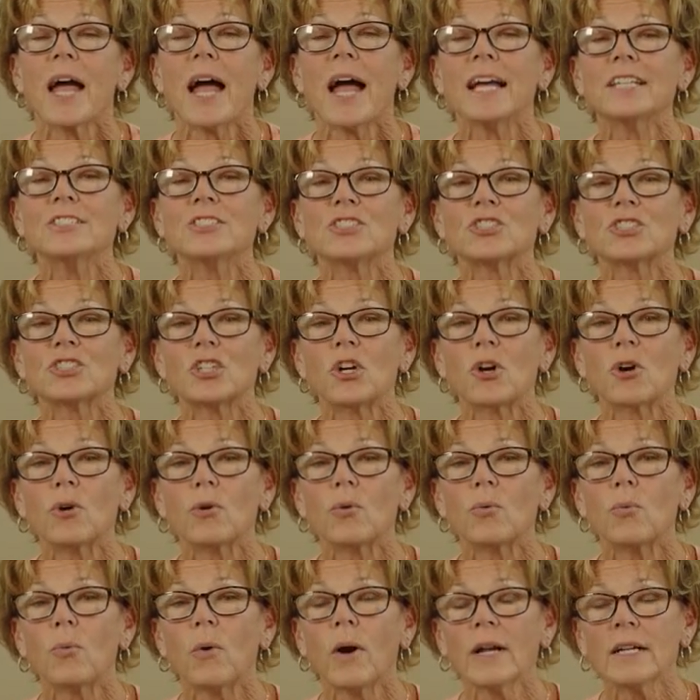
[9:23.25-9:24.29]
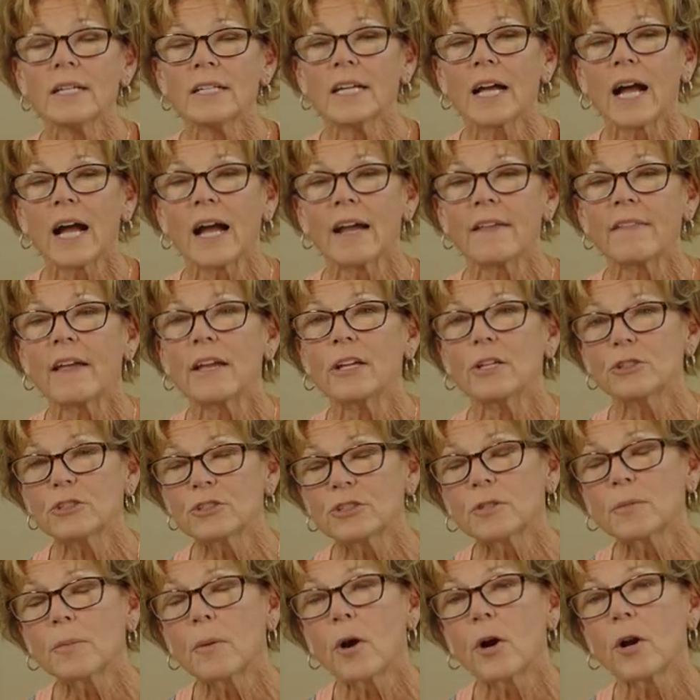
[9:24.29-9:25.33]
And so one guy that
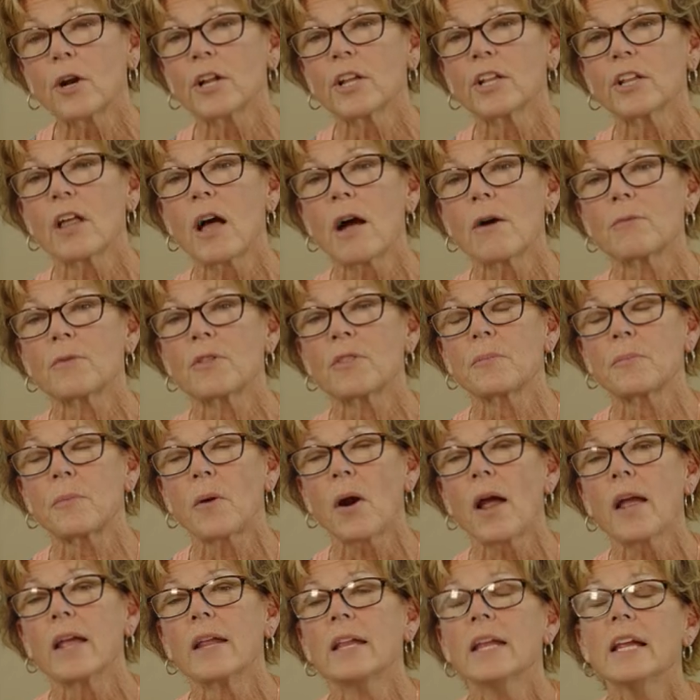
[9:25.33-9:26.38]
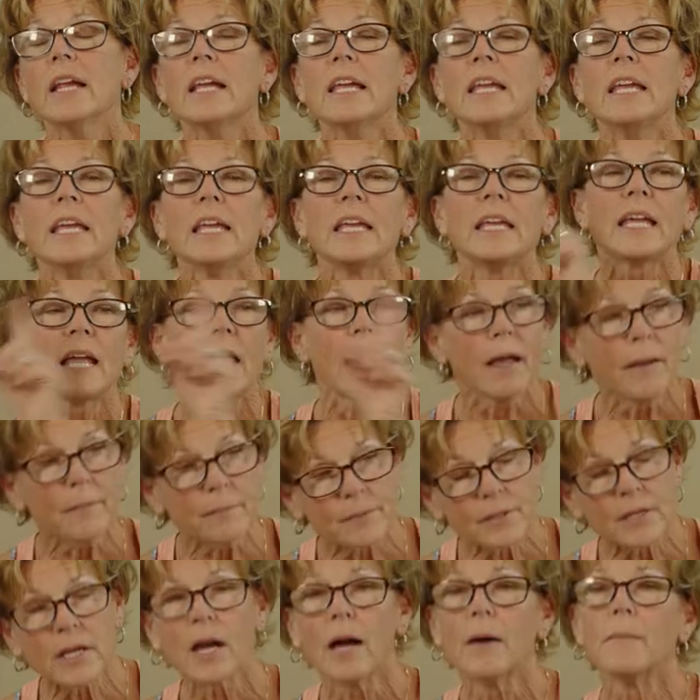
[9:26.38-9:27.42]
used to party a lot with Brian, he
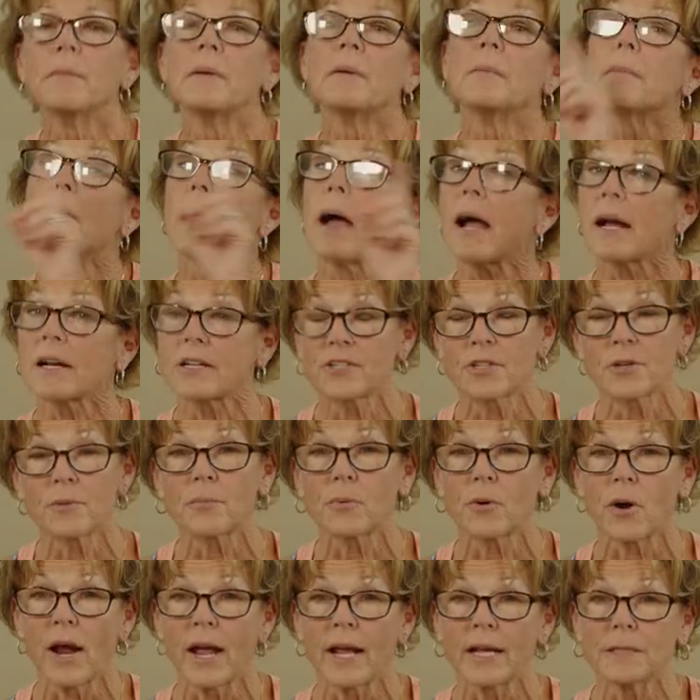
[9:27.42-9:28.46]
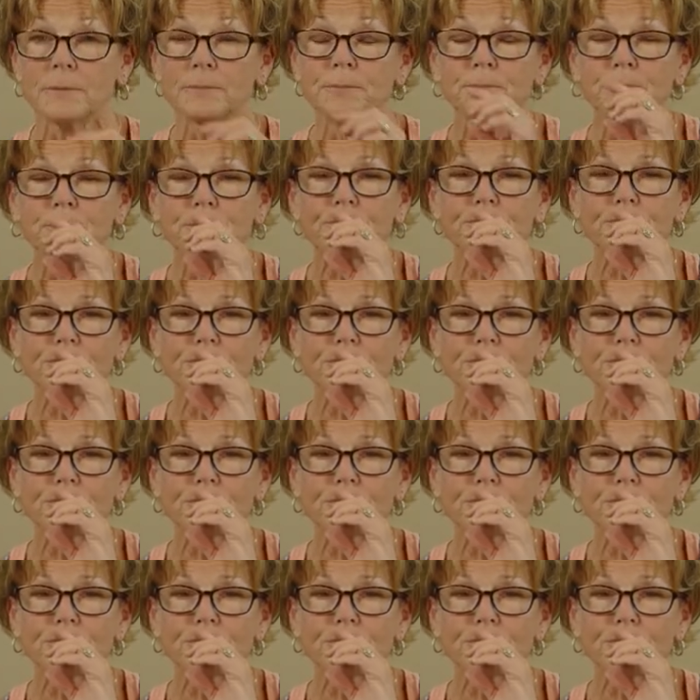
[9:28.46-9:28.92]
kept coming back to Brian